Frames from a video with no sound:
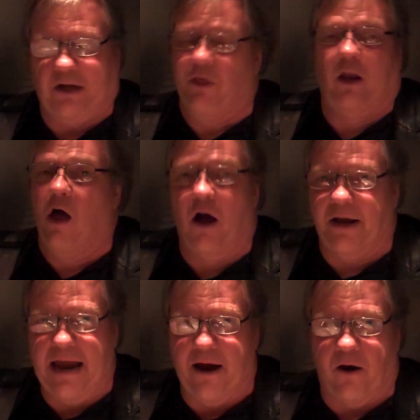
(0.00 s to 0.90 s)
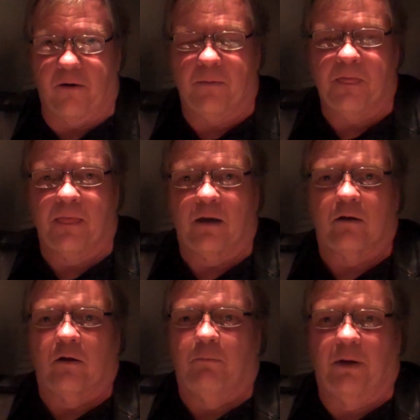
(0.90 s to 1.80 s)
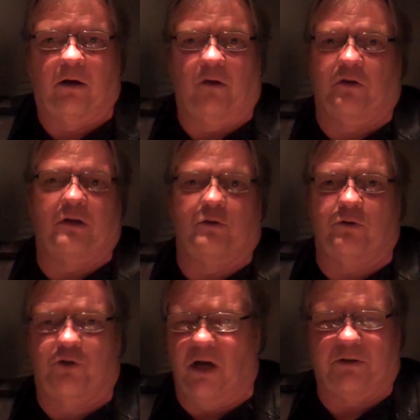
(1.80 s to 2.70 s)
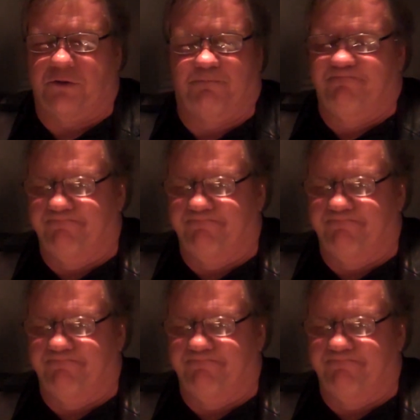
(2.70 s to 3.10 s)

of the long hair because it just